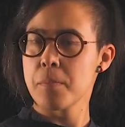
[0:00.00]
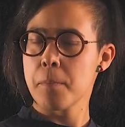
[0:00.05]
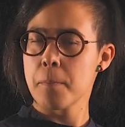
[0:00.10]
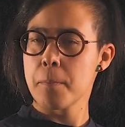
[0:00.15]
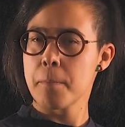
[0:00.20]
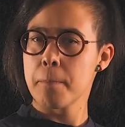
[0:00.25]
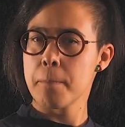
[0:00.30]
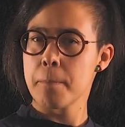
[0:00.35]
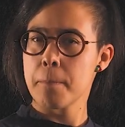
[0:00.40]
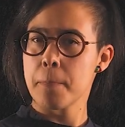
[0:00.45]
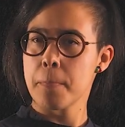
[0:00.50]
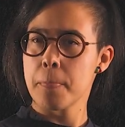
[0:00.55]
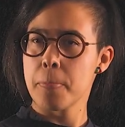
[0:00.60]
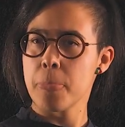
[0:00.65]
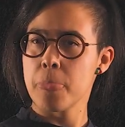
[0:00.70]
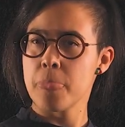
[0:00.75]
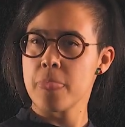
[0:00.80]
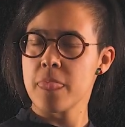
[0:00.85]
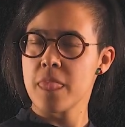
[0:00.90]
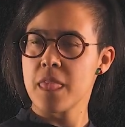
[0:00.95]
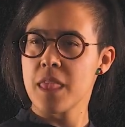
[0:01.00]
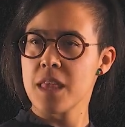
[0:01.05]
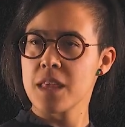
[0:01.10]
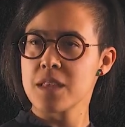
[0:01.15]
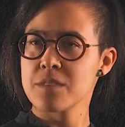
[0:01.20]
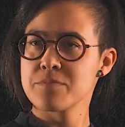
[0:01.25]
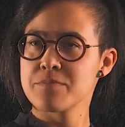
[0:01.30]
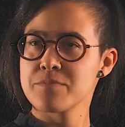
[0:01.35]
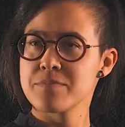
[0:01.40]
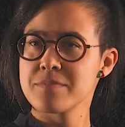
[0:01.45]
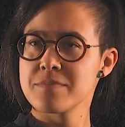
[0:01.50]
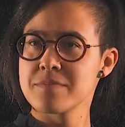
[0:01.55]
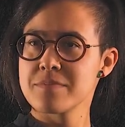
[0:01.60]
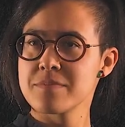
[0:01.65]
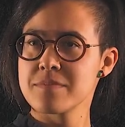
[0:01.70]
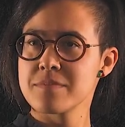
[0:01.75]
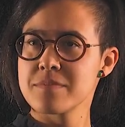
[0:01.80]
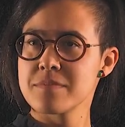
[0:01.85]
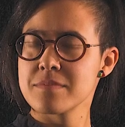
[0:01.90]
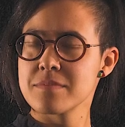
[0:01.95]

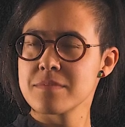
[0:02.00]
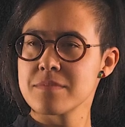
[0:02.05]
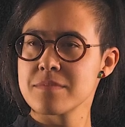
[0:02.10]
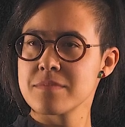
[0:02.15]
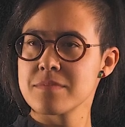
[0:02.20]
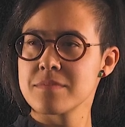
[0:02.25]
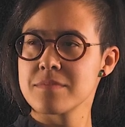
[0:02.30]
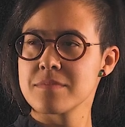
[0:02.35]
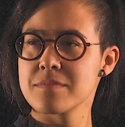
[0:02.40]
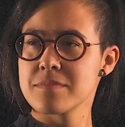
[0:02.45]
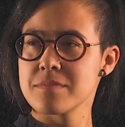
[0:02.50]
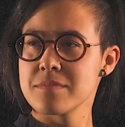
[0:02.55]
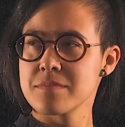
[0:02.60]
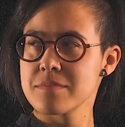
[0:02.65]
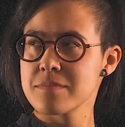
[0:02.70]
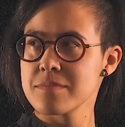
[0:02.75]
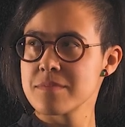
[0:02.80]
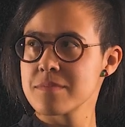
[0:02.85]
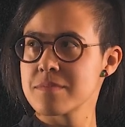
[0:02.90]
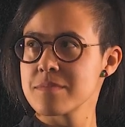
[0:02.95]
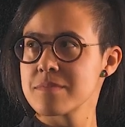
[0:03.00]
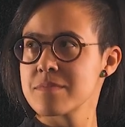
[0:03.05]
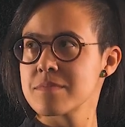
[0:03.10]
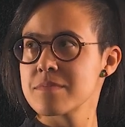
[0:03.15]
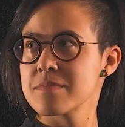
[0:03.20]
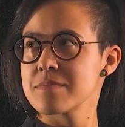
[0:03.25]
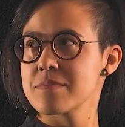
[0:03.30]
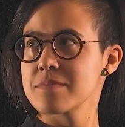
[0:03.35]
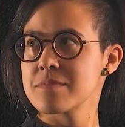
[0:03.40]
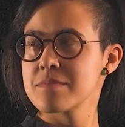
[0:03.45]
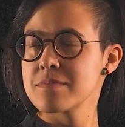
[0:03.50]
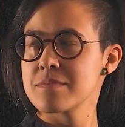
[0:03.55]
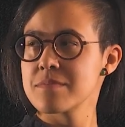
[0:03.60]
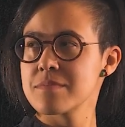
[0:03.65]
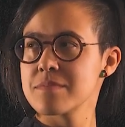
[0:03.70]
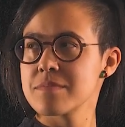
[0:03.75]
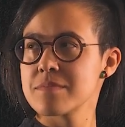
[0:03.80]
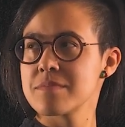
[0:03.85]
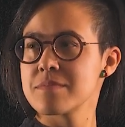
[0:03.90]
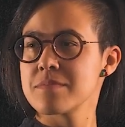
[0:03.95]

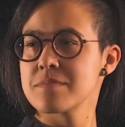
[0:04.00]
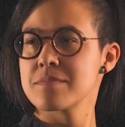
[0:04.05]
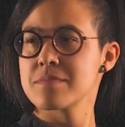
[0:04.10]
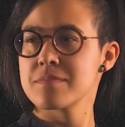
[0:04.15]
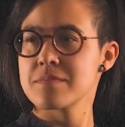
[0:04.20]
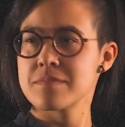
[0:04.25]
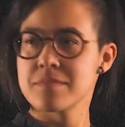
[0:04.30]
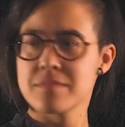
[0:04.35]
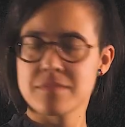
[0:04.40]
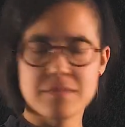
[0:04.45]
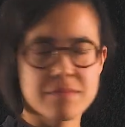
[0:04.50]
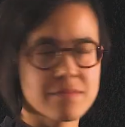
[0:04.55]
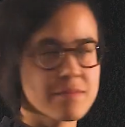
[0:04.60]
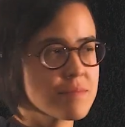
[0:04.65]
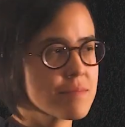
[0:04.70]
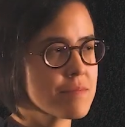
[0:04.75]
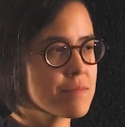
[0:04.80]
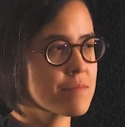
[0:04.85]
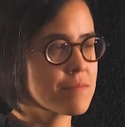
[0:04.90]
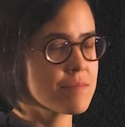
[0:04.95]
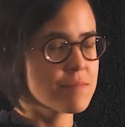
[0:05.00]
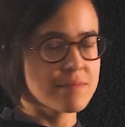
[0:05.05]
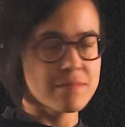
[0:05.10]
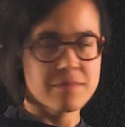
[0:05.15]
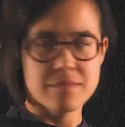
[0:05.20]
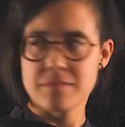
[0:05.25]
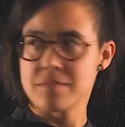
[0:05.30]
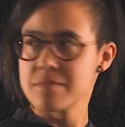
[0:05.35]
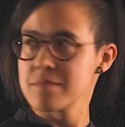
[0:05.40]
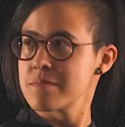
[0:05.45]
(not speaking)